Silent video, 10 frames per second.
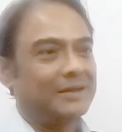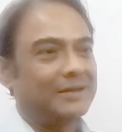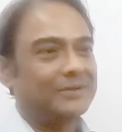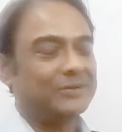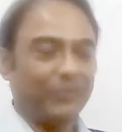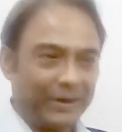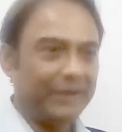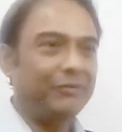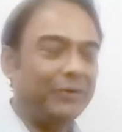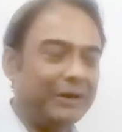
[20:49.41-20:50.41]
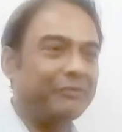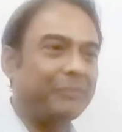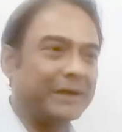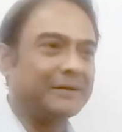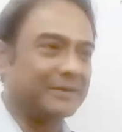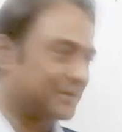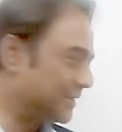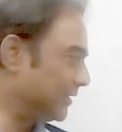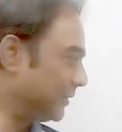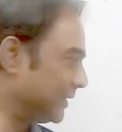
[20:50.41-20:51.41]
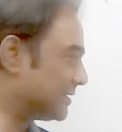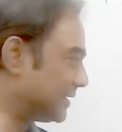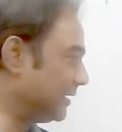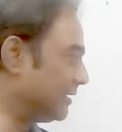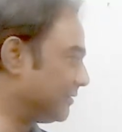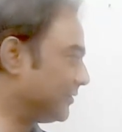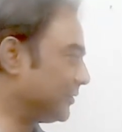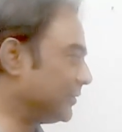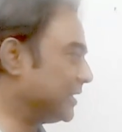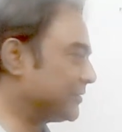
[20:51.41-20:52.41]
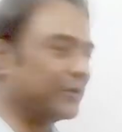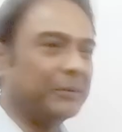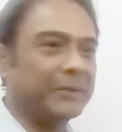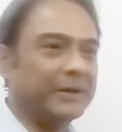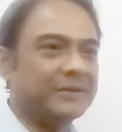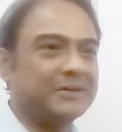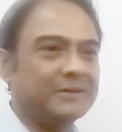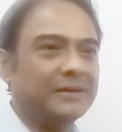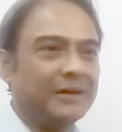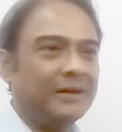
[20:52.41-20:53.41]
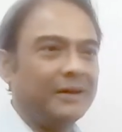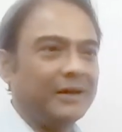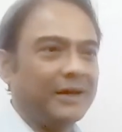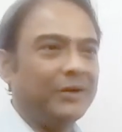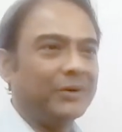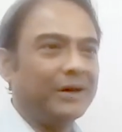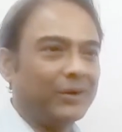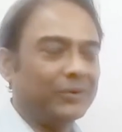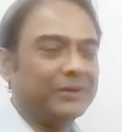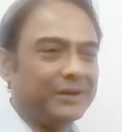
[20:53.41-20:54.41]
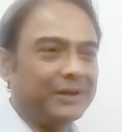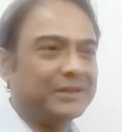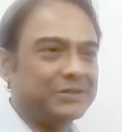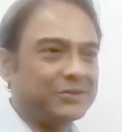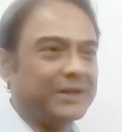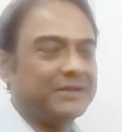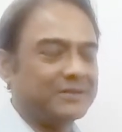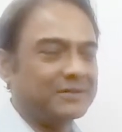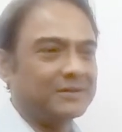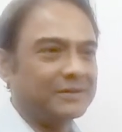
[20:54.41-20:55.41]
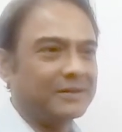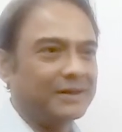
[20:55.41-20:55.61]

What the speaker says: So we give you enough practice that you can sit for 2 hours 40 minutes and you can know the real stress